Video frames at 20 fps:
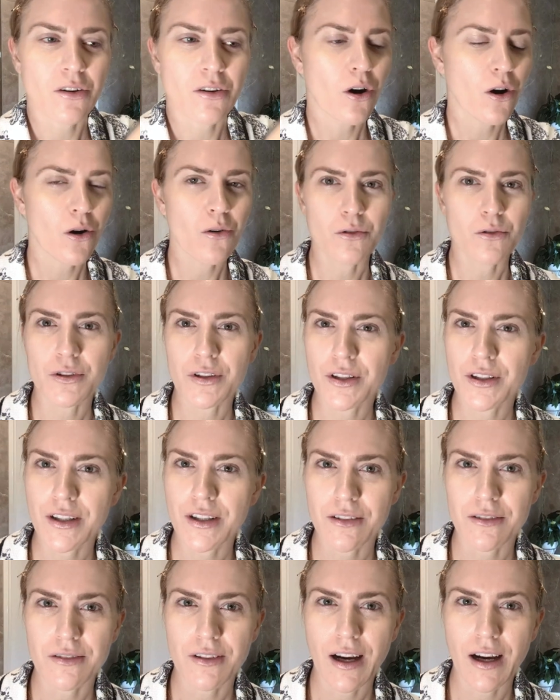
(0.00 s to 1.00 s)
cold
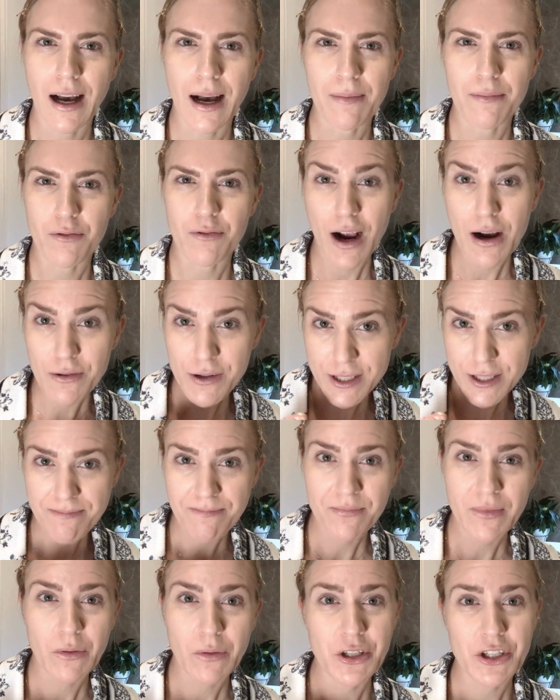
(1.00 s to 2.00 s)
browns,
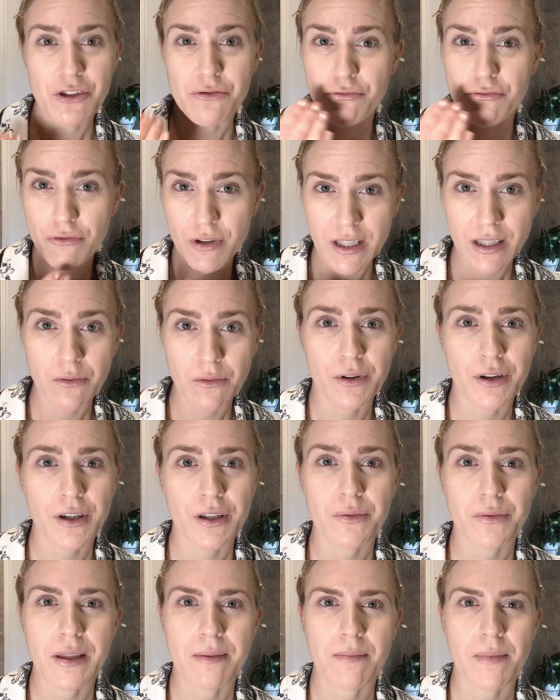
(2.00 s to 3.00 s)
which really
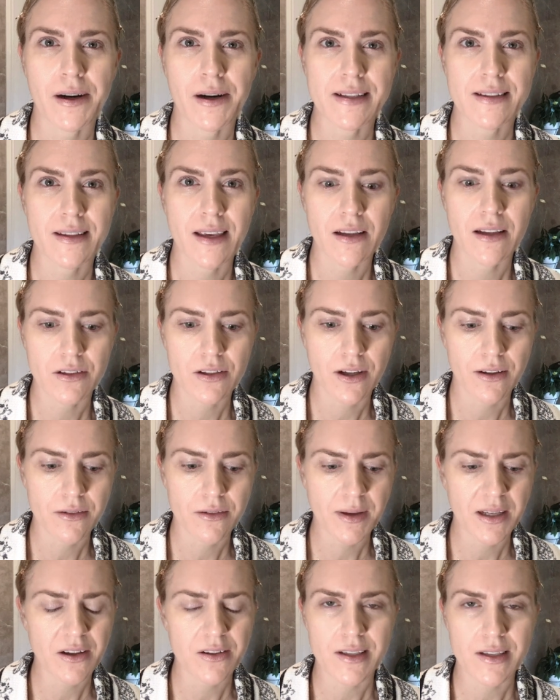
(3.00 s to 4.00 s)
work with my skin tone
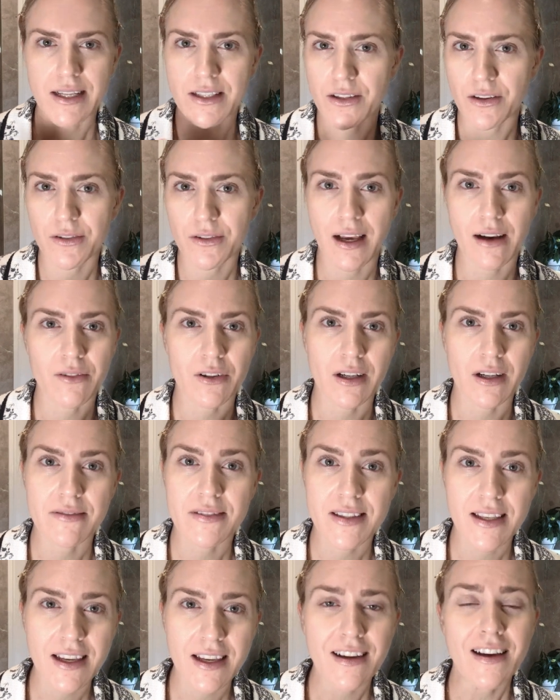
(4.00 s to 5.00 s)
because I don't have olive
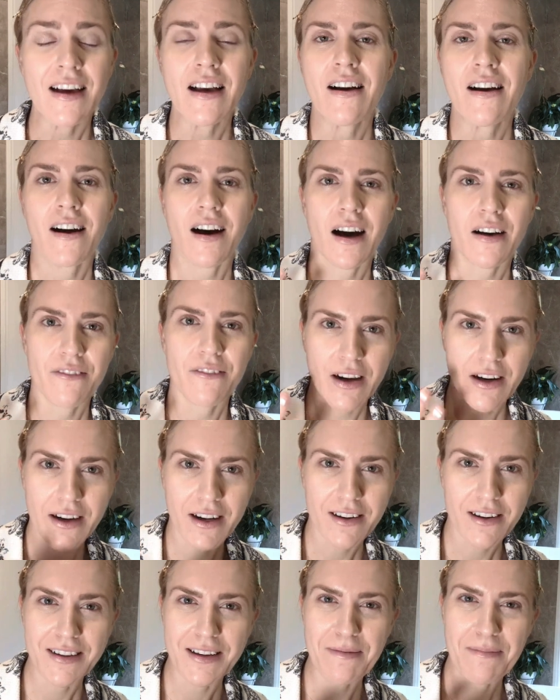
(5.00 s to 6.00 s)
skin. I have
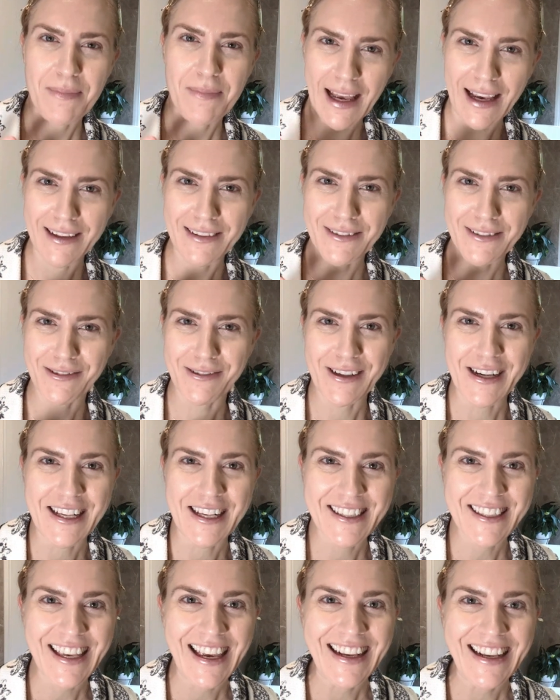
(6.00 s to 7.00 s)
very kind of pale Nordic
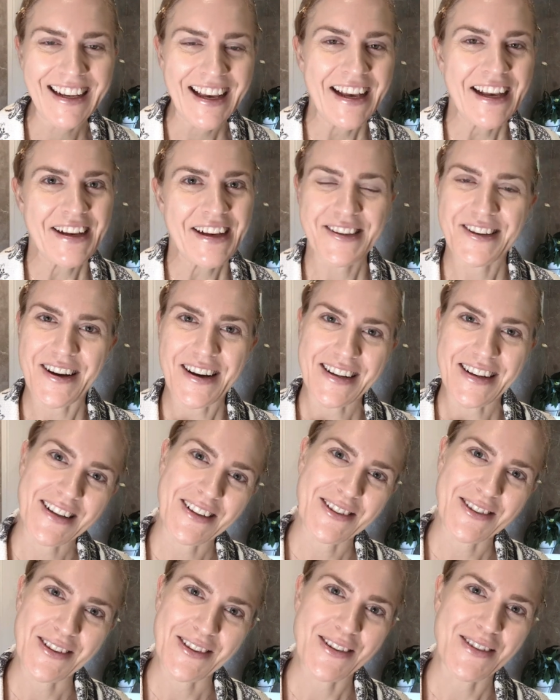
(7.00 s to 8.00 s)
skin, so I
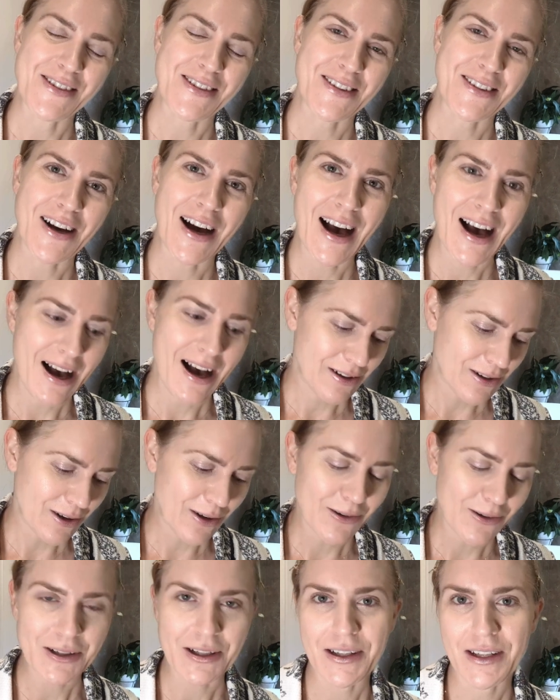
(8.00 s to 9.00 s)
need to use
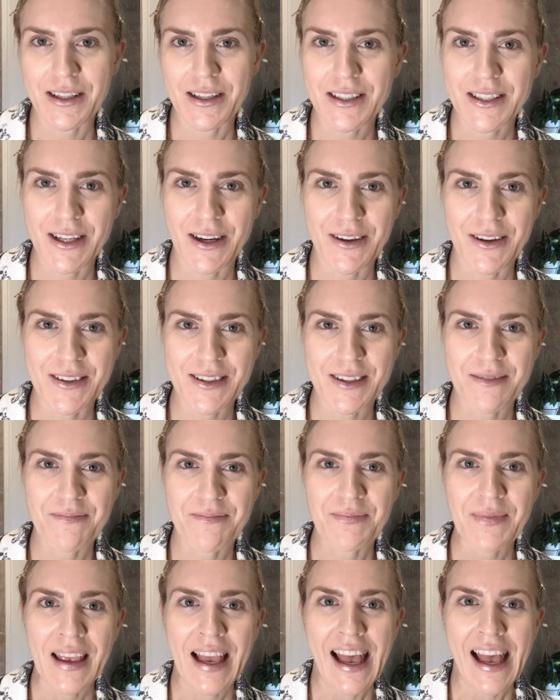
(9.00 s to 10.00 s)
colder tones.
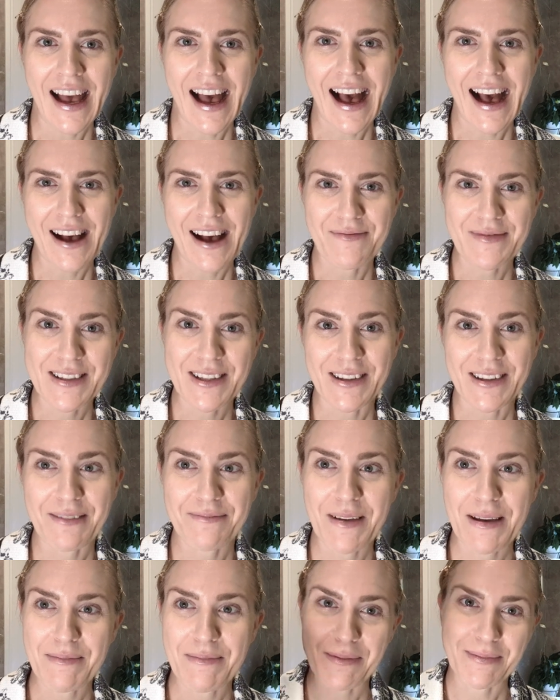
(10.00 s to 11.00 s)
So
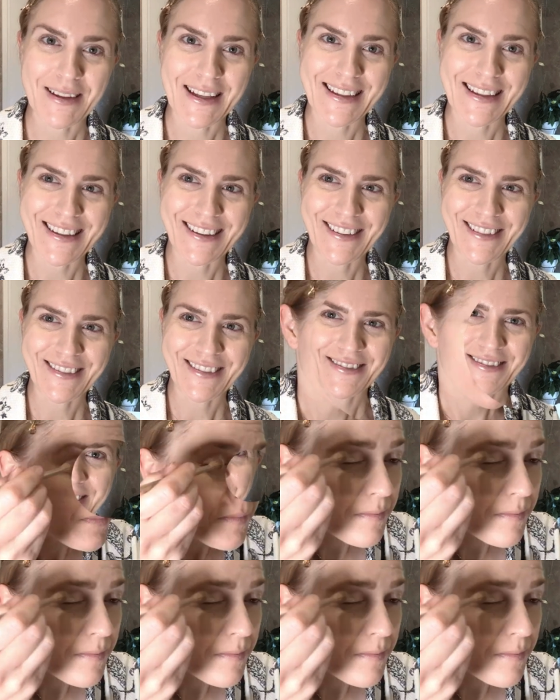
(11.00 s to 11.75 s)
let me pop this on.